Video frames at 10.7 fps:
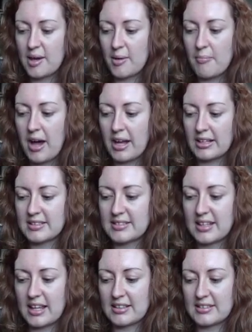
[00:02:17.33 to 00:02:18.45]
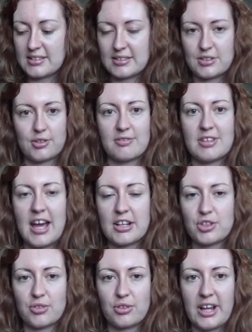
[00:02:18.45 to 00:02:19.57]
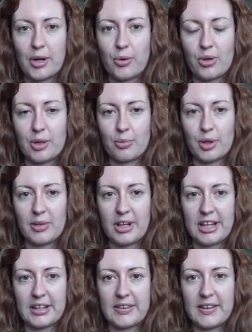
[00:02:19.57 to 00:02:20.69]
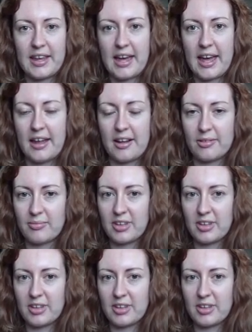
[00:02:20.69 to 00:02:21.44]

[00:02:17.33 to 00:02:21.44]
minus its sort of natural equilibrium length L.